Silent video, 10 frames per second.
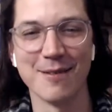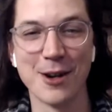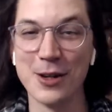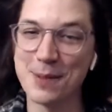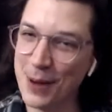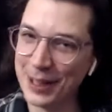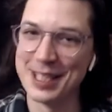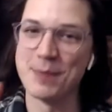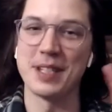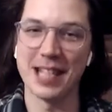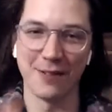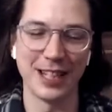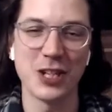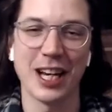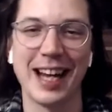no spoilers, but definitely
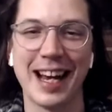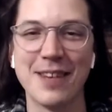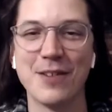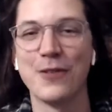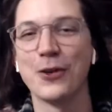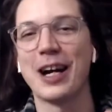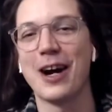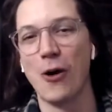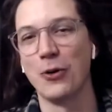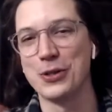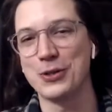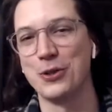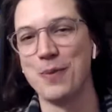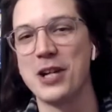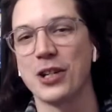check it out. Even if you're an old school
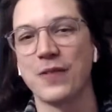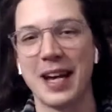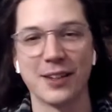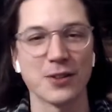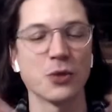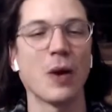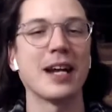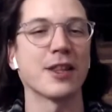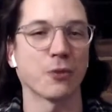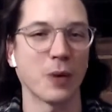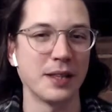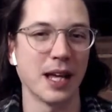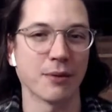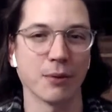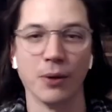Magic fan, there is a way to thread
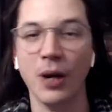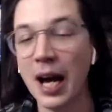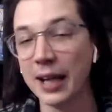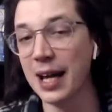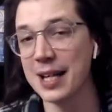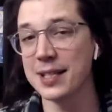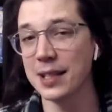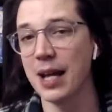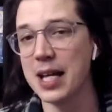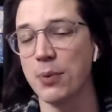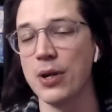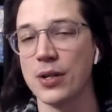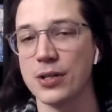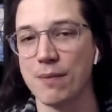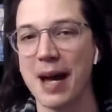that through. And lastly, the last point I'll
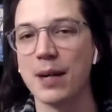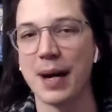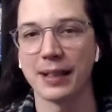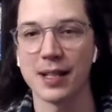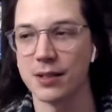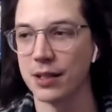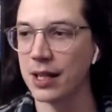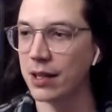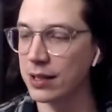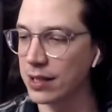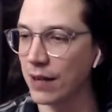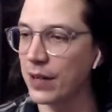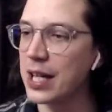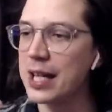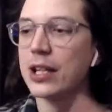sort of make about that sort of stuff,
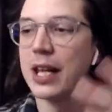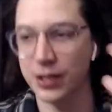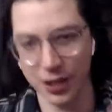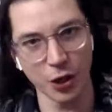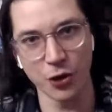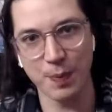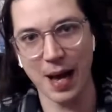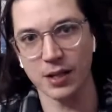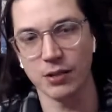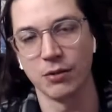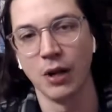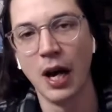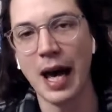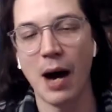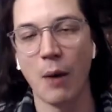and this goes back to
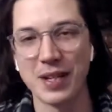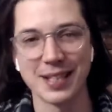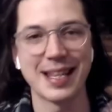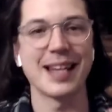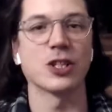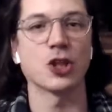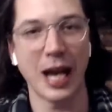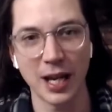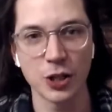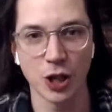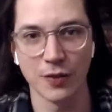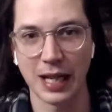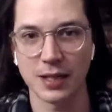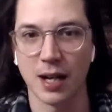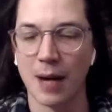how Wizards has changed over
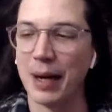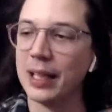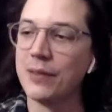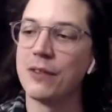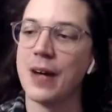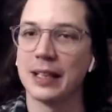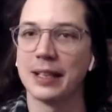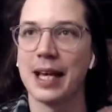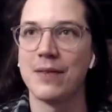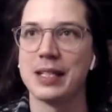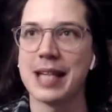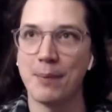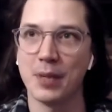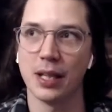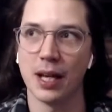that time. I love the fact that they've
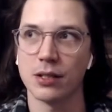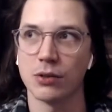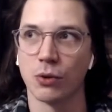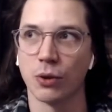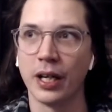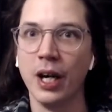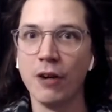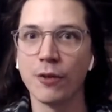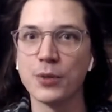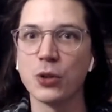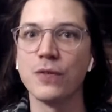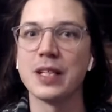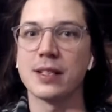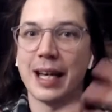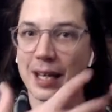adapted their story from sort of
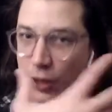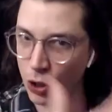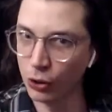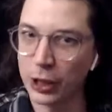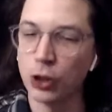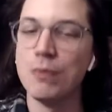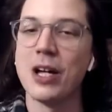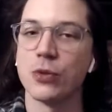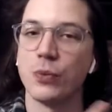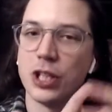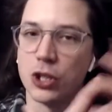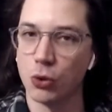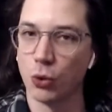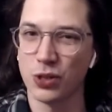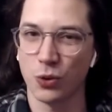this, like you mentioned with these
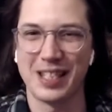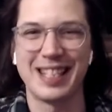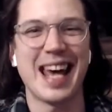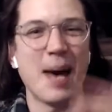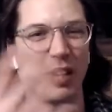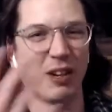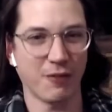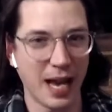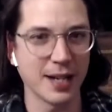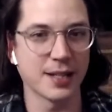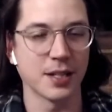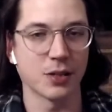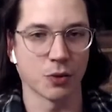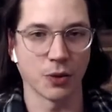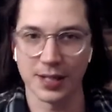short stories, these epic fantasy
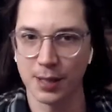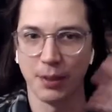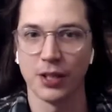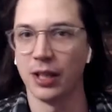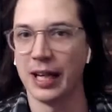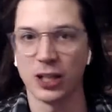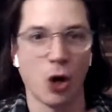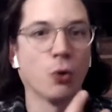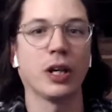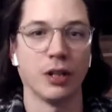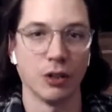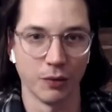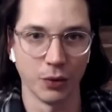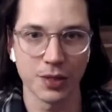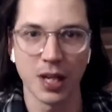stories, similar to like Tolkien
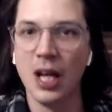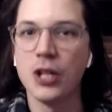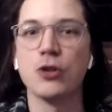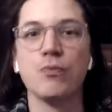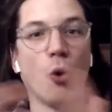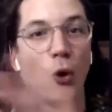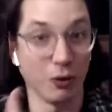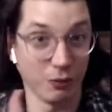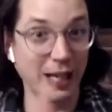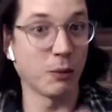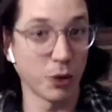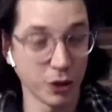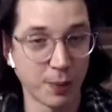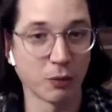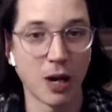novels, to more like what you've
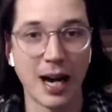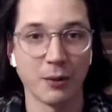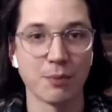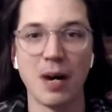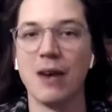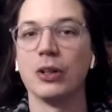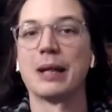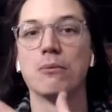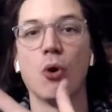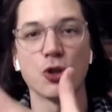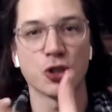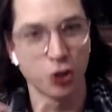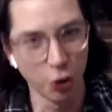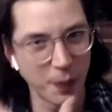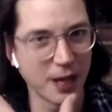been writing with Marvel, like more
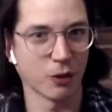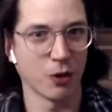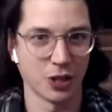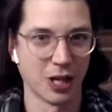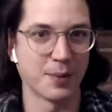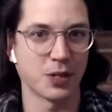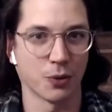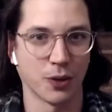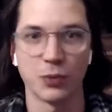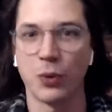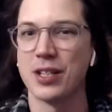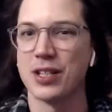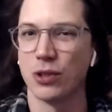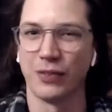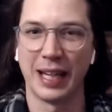superhero type stories, where it's
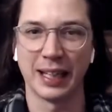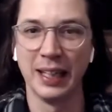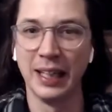sort of like,